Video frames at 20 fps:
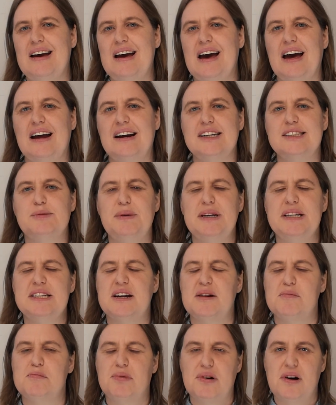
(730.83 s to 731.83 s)
and I
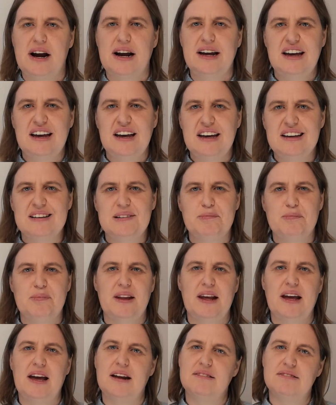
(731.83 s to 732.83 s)
spent it praying
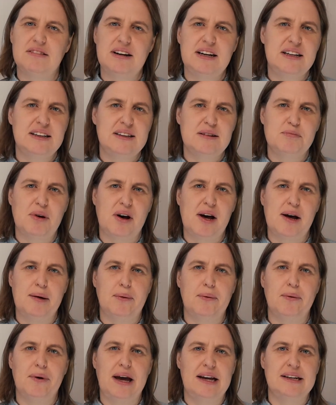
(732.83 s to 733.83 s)
and reading the
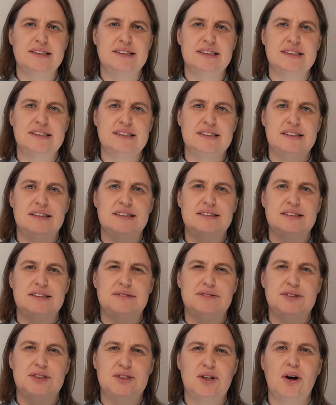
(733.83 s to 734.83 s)
Bible and just
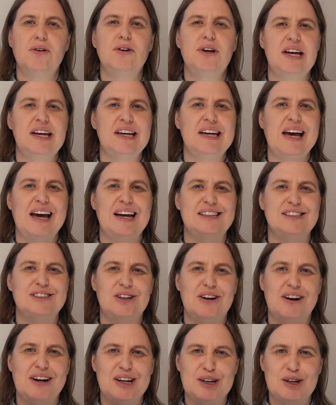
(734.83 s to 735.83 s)
sort of soaking and
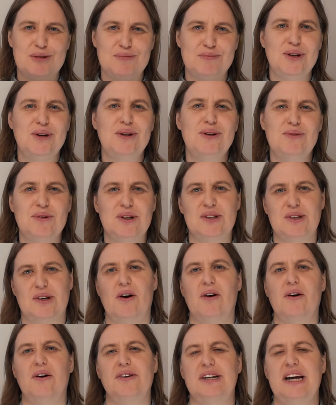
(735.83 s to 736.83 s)
trying to commune with
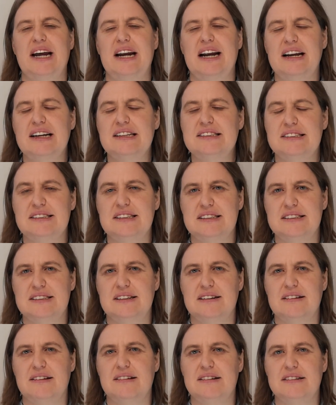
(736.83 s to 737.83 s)
God and listening
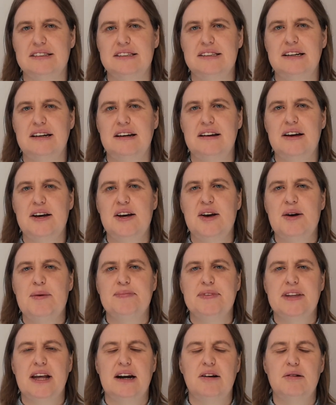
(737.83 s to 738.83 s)
to God.
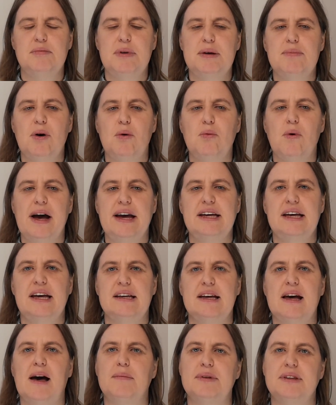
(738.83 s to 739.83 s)
And I remember
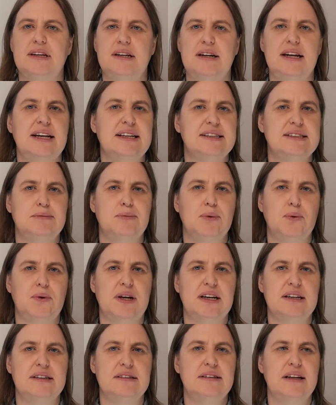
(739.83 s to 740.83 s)
waking up the next
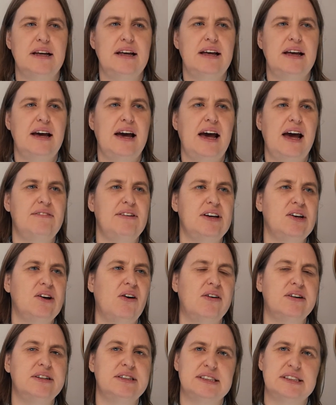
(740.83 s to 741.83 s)
morning, having
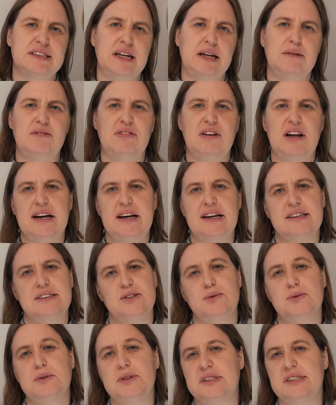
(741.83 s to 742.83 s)
gone to sleep feeling
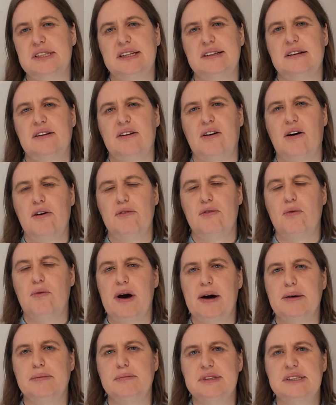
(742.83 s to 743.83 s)
exhausted and
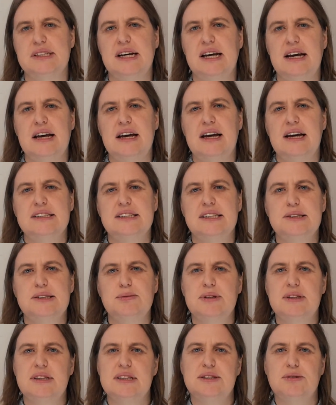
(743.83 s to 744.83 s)
overwhelmed, just
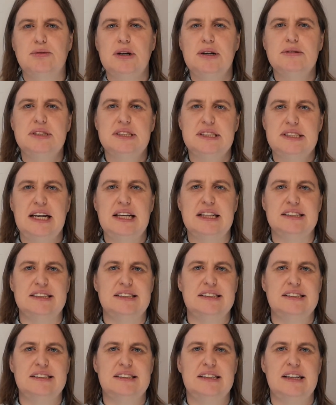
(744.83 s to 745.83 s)
with this real
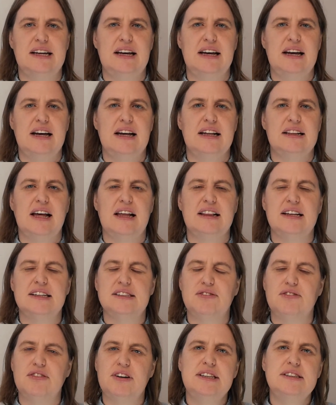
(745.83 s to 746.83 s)
sense that
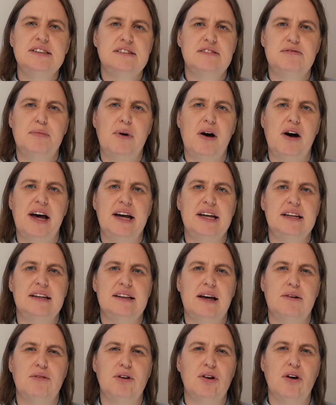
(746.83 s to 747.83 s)
these friends of mine
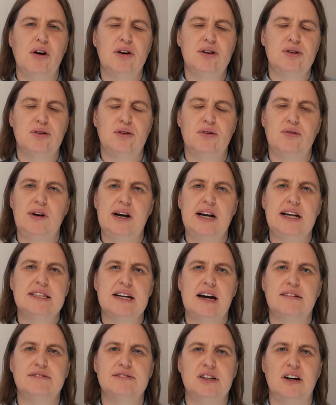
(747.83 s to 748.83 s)
that were going through a really
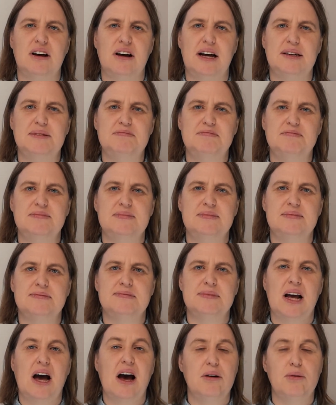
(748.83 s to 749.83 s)
tough time,
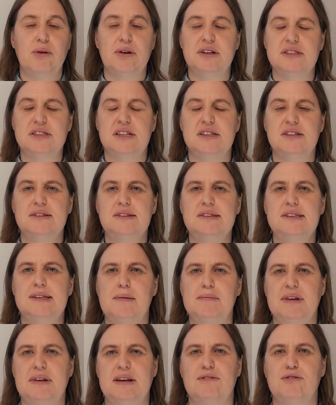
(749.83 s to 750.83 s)
I wanted to do
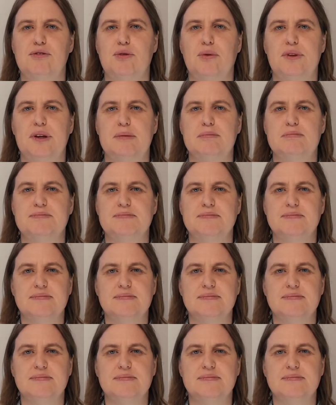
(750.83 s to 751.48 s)
something for them.